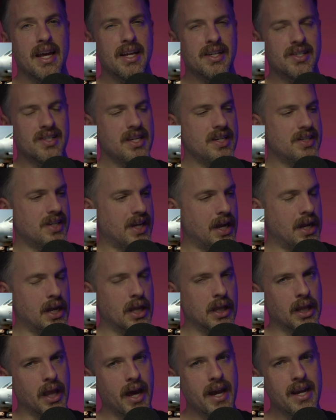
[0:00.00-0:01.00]
these
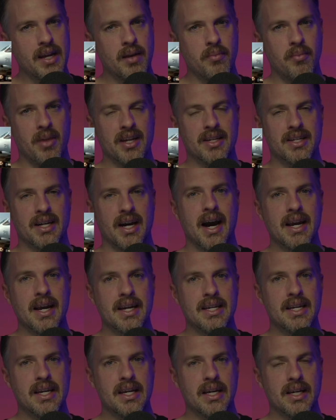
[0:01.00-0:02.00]
Enlightenment
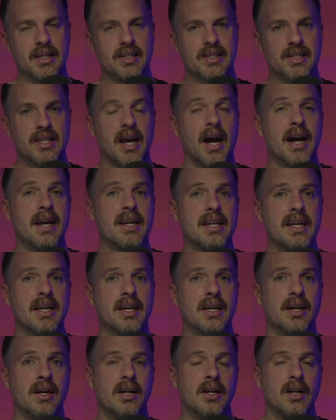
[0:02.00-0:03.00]
ideas, the
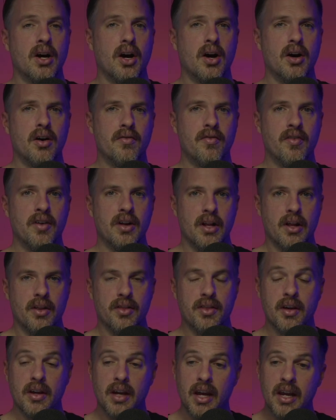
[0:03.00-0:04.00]
idea of
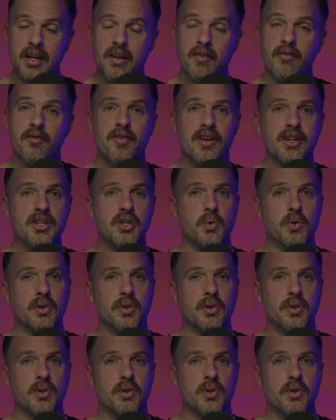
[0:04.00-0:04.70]
the individual's